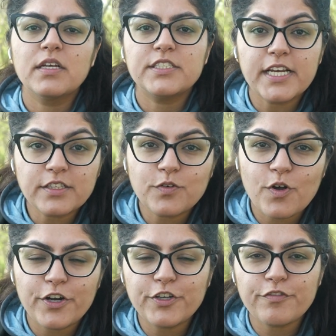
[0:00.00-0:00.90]
Check the
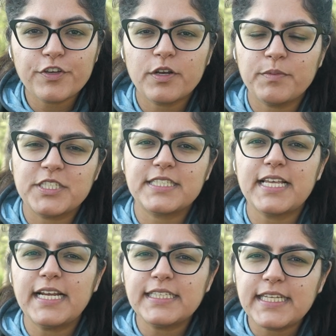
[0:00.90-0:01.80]
quality of your images
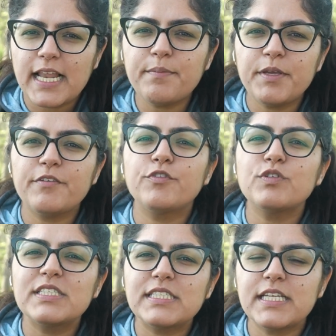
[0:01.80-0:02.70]
and tell me if
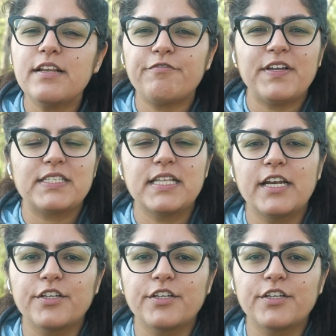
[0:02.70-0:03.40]
you still face that